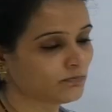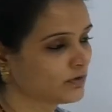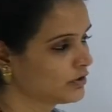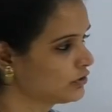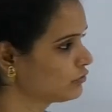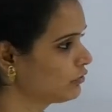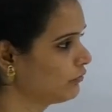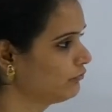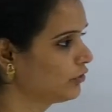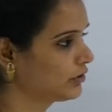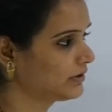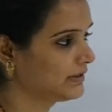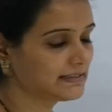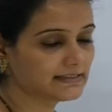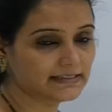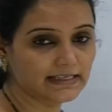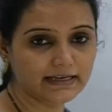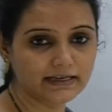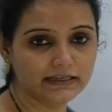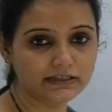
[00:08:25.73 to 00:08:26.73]
So what is
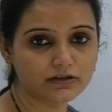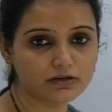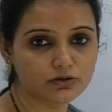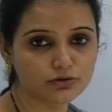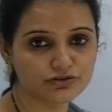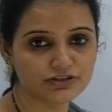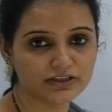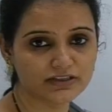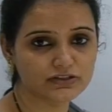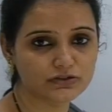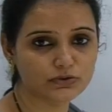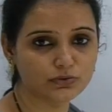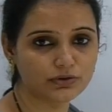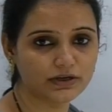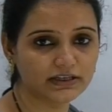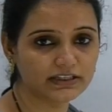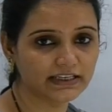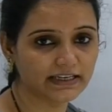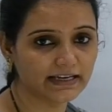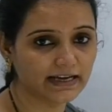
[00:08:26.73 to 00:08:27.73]
the conclusion
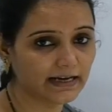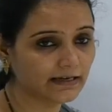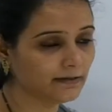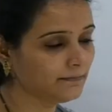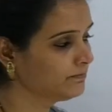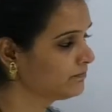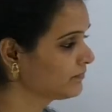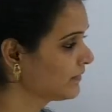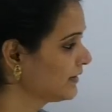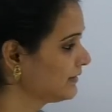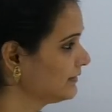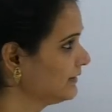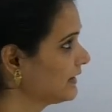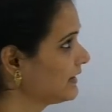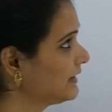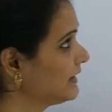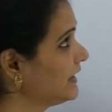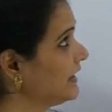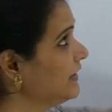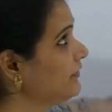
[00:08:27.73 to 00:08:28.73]
student here? The
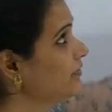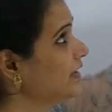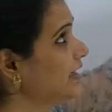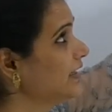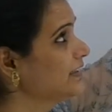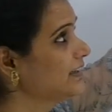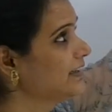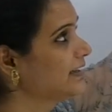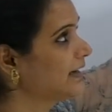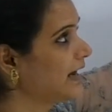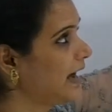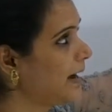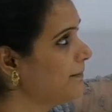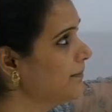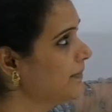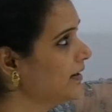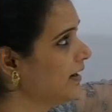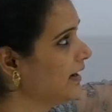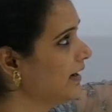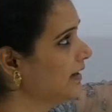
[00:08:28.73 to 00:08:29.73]
given
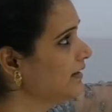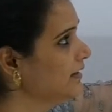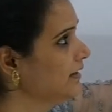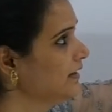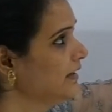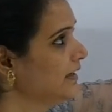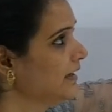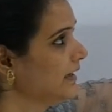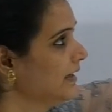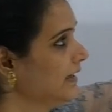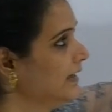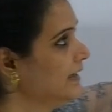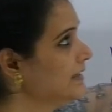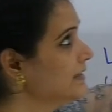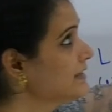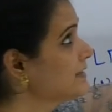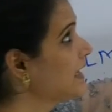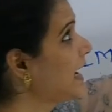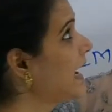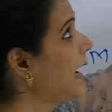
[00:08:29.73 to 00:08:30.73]
grammar
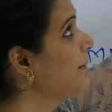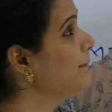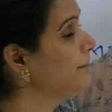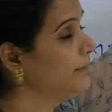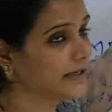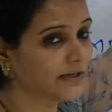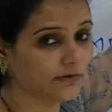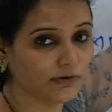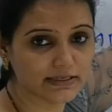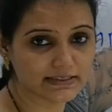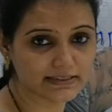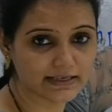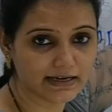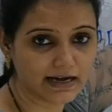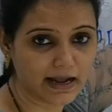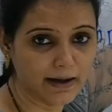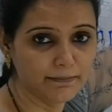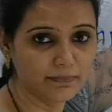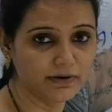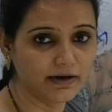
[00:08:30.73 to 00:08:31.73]
is ambiguous
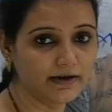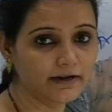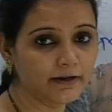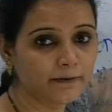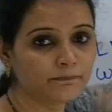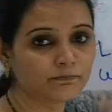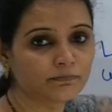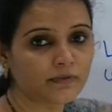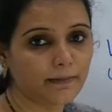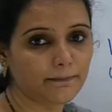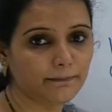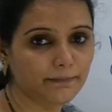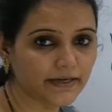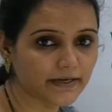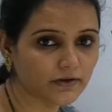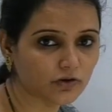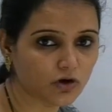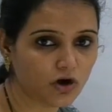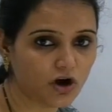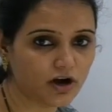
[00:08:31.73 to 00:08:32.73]
grammar
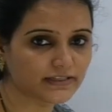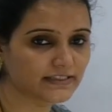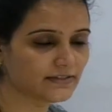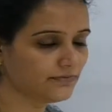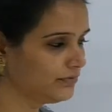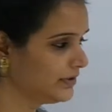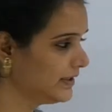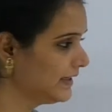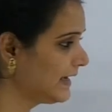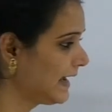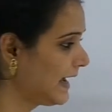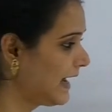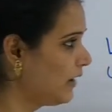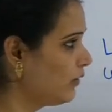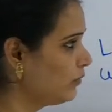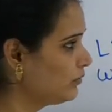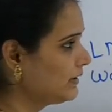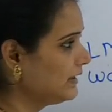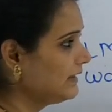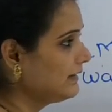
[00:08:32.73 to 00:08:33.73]
because we
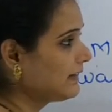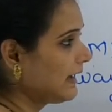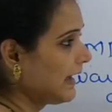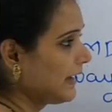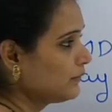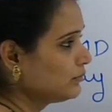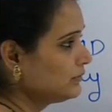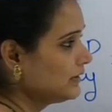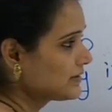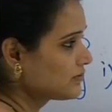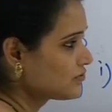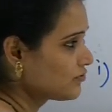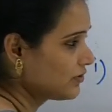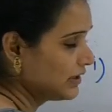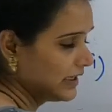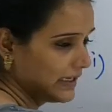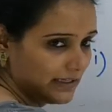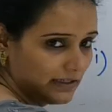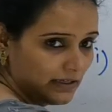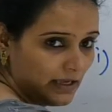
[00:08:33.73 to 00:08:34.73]
have derived the
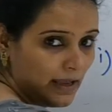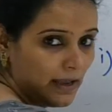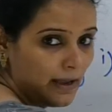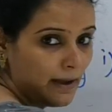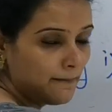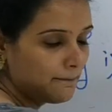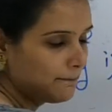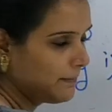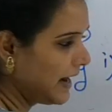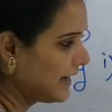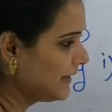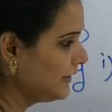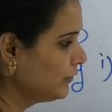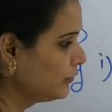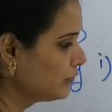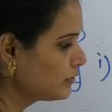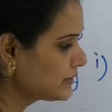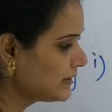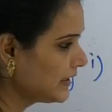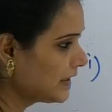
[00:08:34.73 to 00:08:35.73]
string by
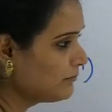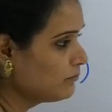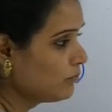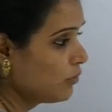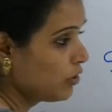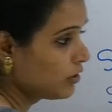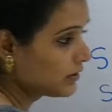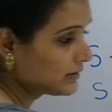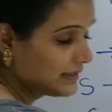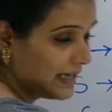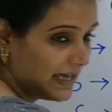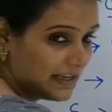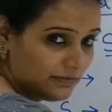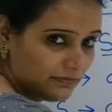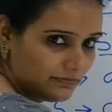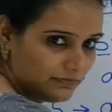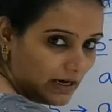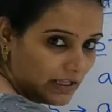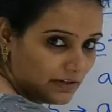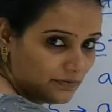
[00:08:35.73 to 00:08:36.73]
using more
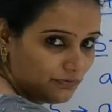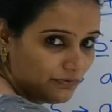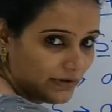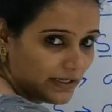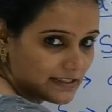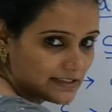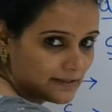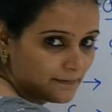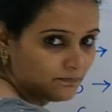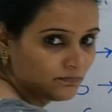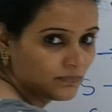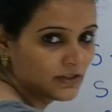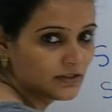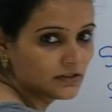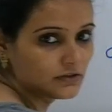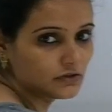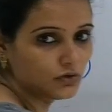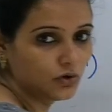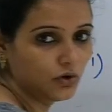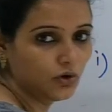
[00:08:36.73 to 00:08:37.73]
than one ways.
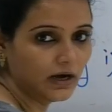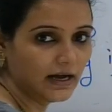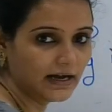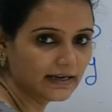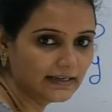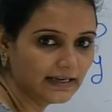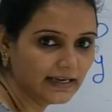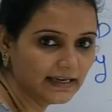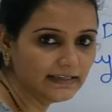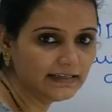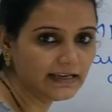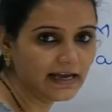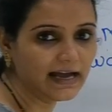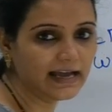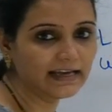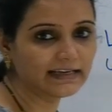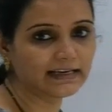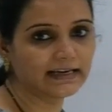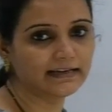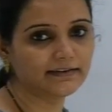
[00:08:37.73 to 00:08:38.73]
So again
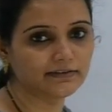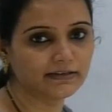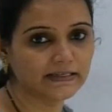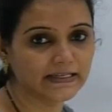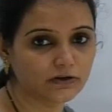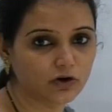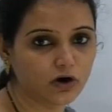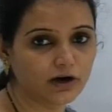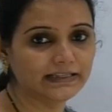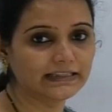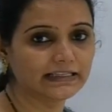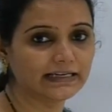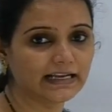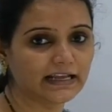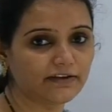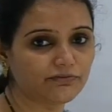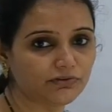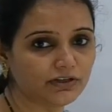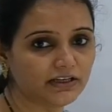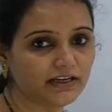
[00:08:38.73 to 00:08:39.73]
I can recall the
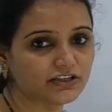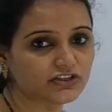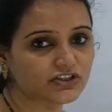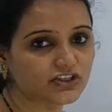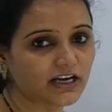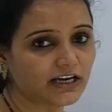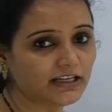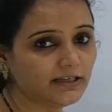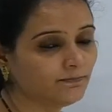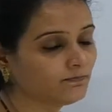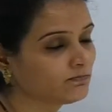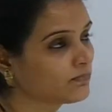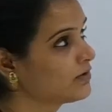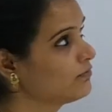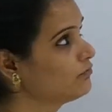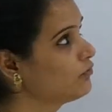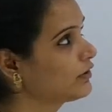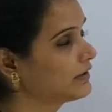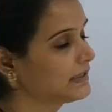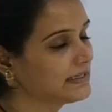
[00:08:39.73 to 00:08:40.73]
definition.
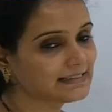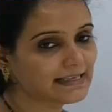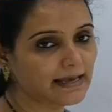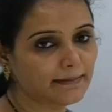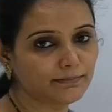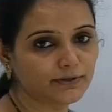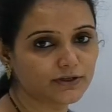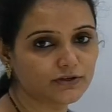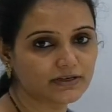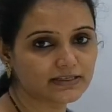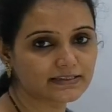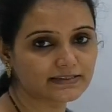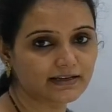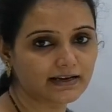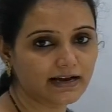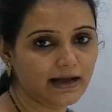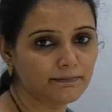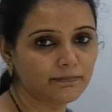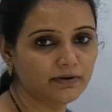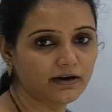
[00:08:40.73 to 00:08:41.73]
What is ambiguous
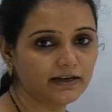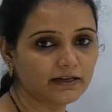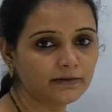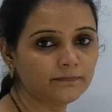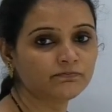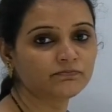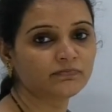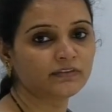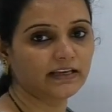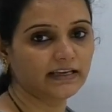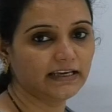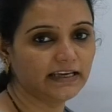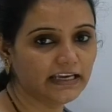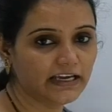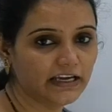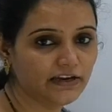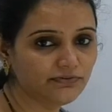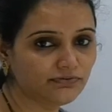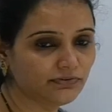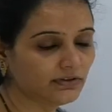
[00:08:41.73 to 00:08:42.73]
grammar?
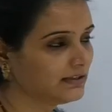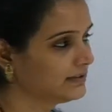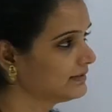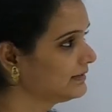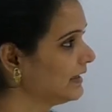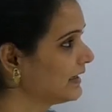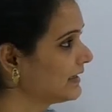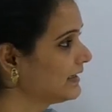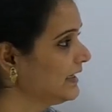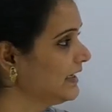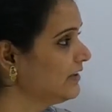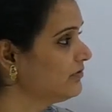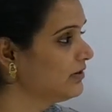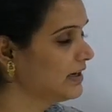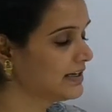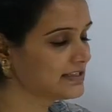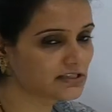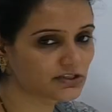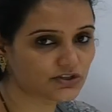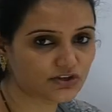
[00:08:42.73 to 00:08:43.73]
If the
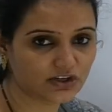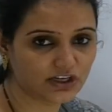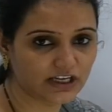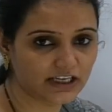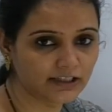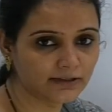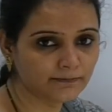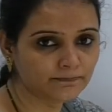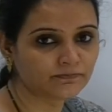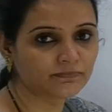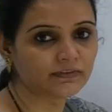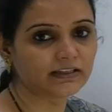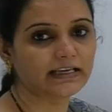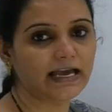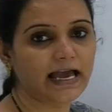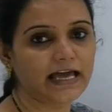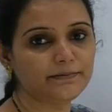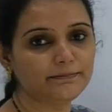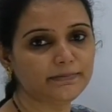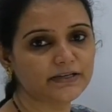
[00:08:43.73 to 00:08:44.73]
given string
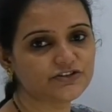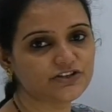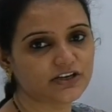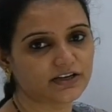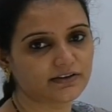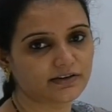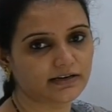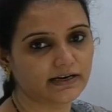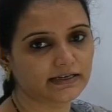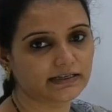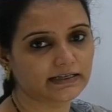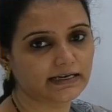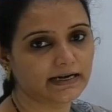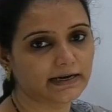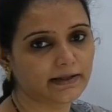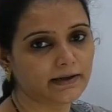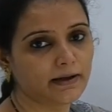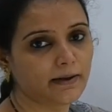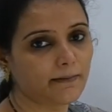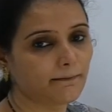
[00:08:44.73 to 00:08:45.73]
can be
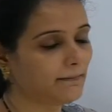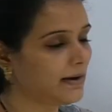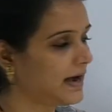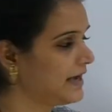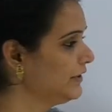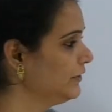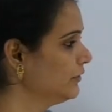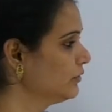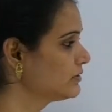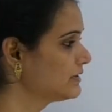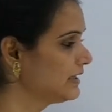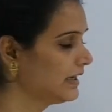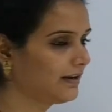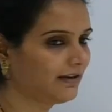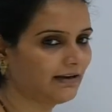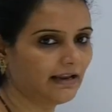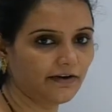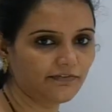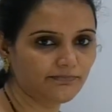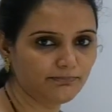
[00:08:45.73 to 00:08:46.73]
generated by using
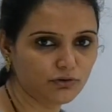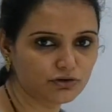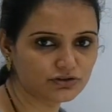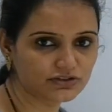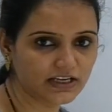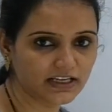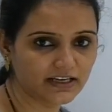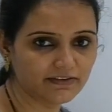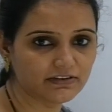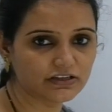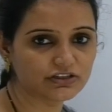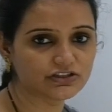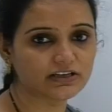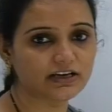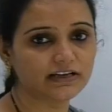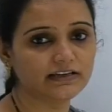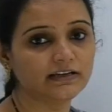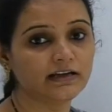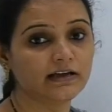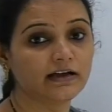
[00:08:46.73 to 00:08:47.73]
leftmost
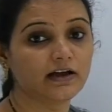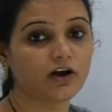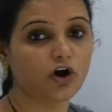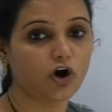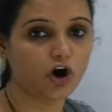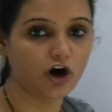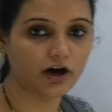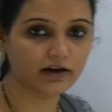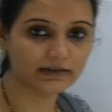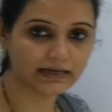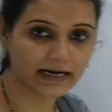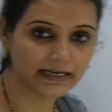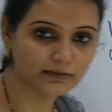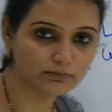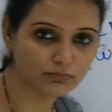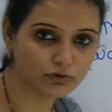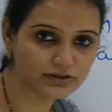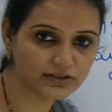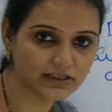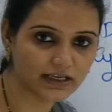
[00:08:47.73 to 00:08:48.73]
derivation or
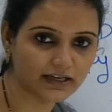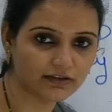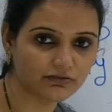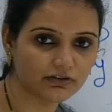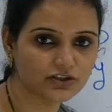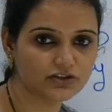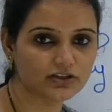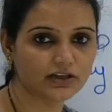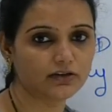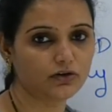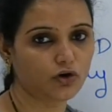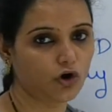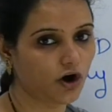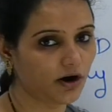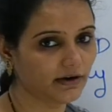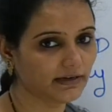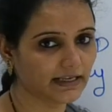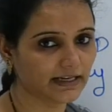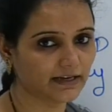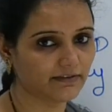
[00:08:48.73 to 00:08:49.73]
rightmost derivation or
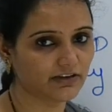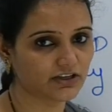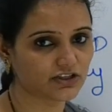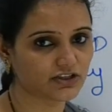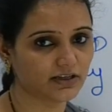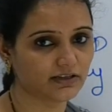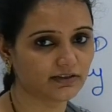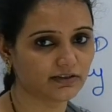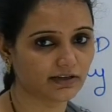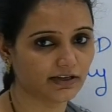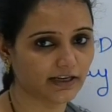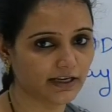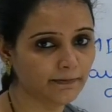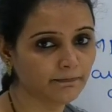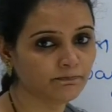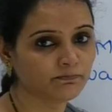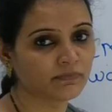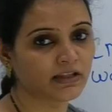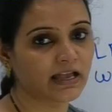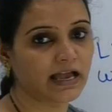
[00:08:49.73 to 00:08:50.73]
derivation
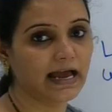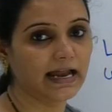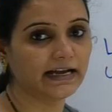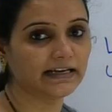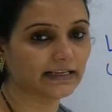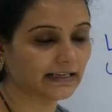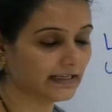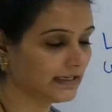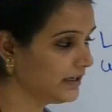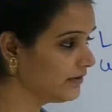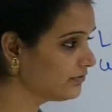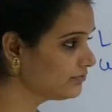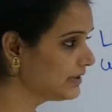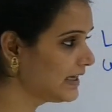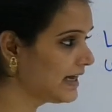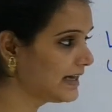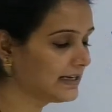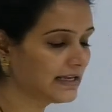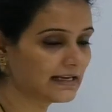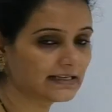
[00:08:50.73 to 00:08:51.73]
tree, and if
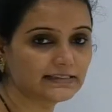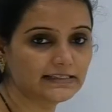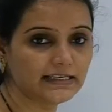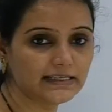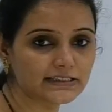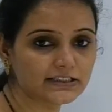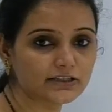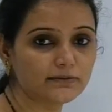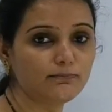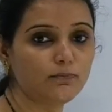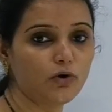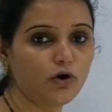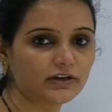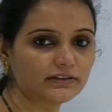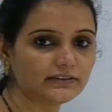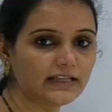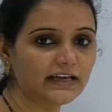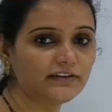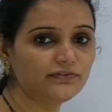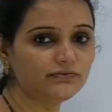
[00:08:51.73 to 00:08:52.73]
there exists more
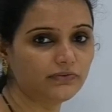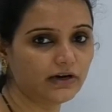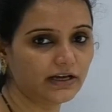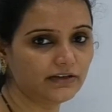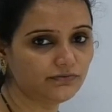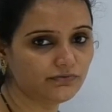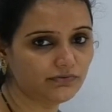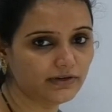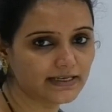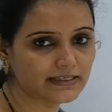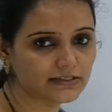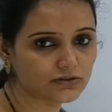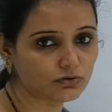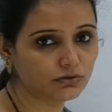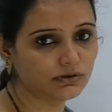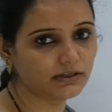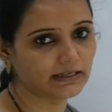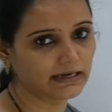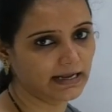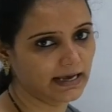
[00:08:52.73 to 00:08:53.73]
than one ways to
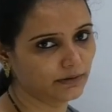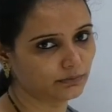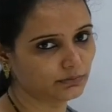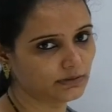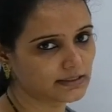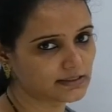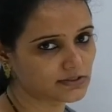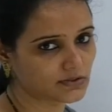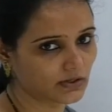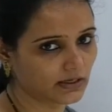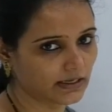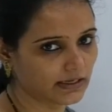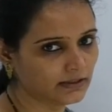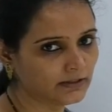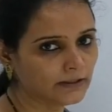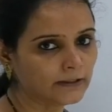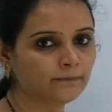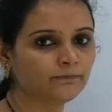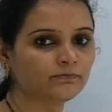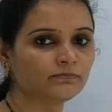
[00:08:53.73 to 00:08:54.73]
derive this string,
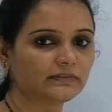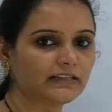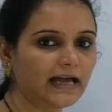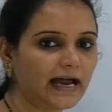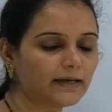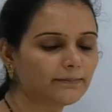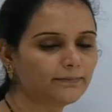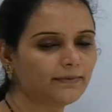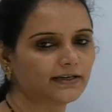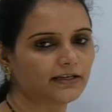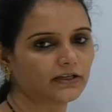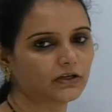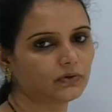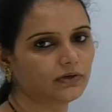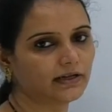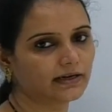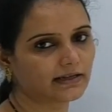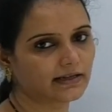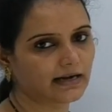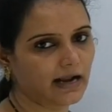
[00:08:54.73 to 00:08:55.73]
that
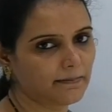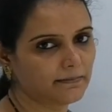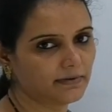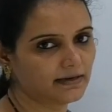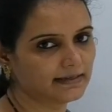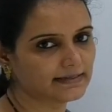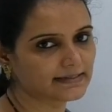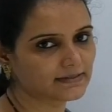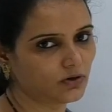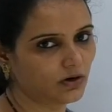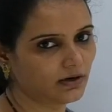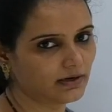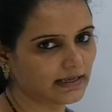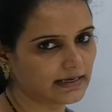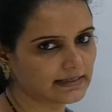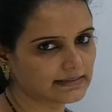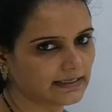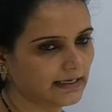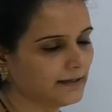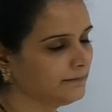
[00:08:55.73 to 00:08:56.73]
particular grammar is called
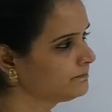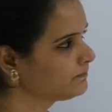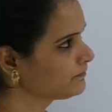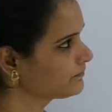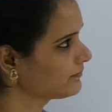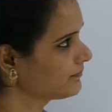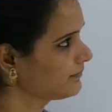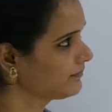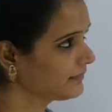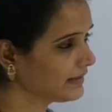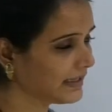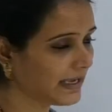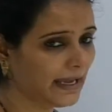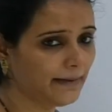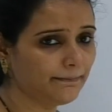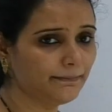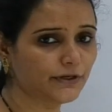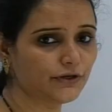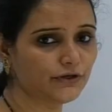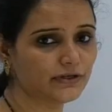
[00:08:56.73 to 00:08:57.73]
as a
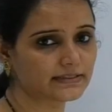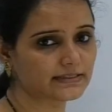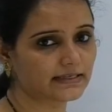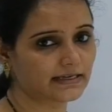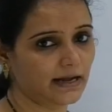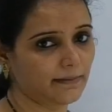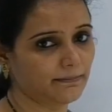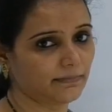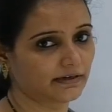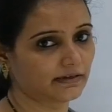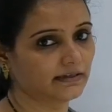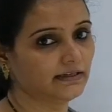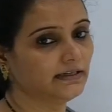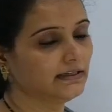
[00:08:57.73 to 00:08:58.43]
ambiguous grammar.